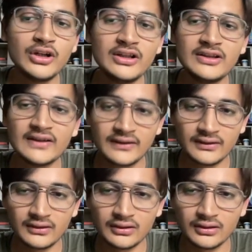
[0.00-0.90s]
this
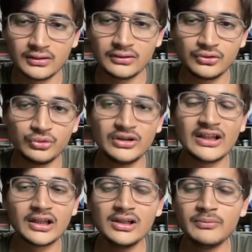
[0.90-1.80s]
to the
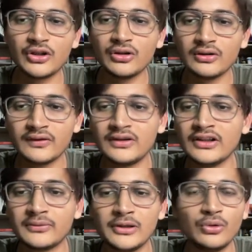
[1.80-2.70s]
null, because
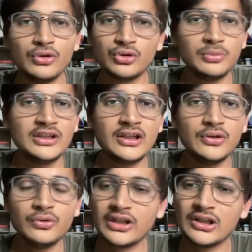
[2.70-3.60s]
this will going to be the
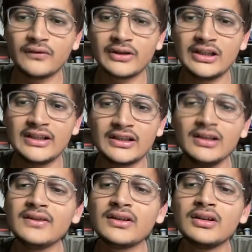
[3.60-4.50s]
new tail of our linked
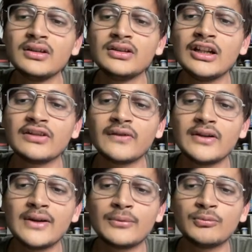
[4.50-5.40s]
list. That's why
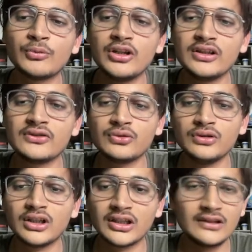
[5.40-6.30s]
we have to point this to
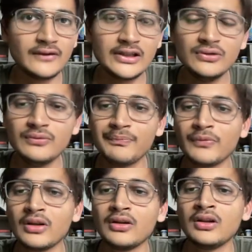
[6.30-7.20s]
the null value.
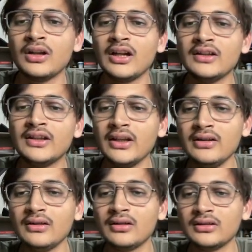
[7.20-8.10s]
And
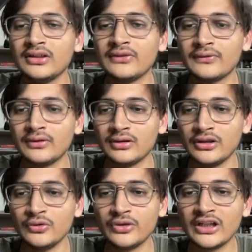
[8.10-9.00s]
then this
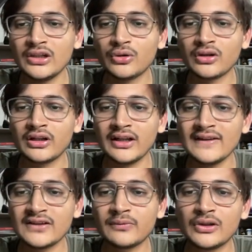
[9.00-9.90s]
new tail dot
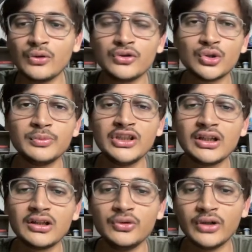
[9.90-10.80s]
next will going to be a
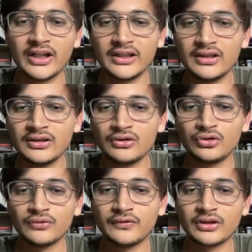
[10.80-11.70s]
new head.
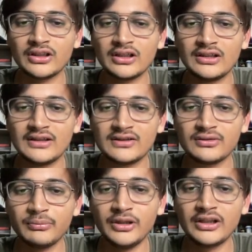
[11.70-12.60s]
So for that, let's
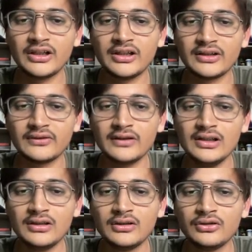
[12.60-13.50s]
make it as well.
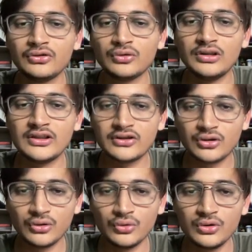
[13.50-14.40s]
So list
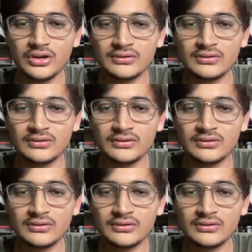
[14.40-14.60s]
node